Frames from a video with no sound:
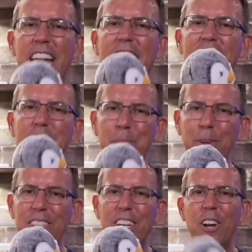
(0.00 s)
and then he
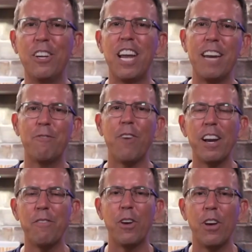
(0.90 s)
puts it on in front
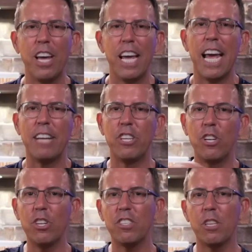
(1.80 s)
of her, and she
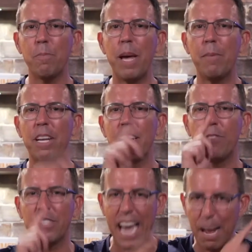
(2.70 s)
looks at the pebble, and if
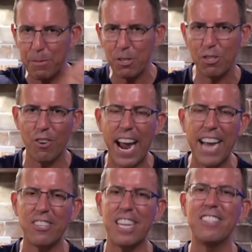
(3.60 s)
it's up to
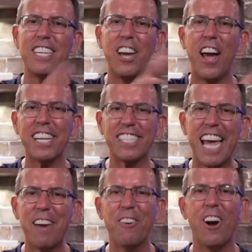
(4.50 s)
scratch and she likes
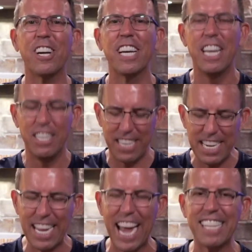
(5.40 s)
that rock, she
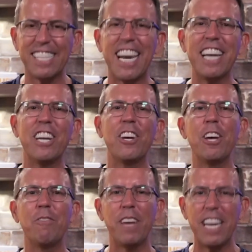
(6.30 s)
takes it under
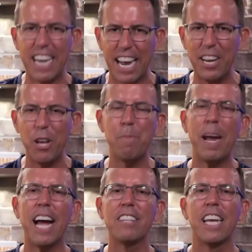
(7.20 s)
her feet and under her
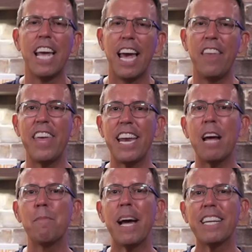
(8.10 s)
pouch, and they're
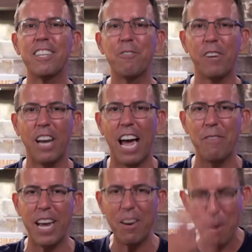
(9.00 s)
now mated for life.
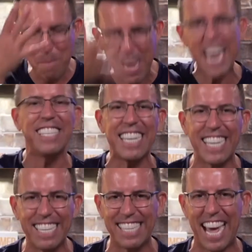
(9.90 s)
How romantic
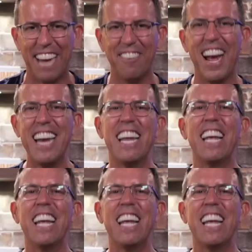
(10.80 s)
is that, right?